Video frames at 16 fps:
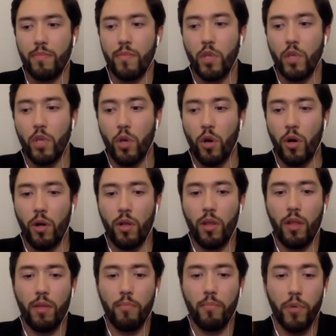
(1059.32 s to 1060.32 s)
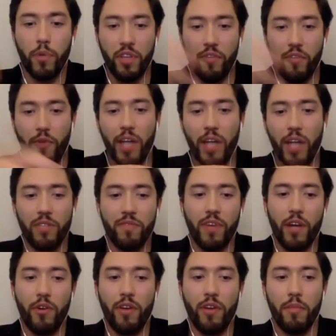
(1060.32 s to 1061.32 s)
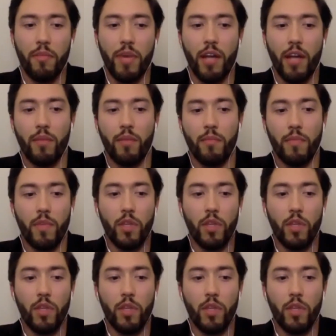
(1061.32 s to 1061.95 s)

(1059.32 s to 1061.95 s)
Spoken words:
You'll put the fraction finder at the bottom.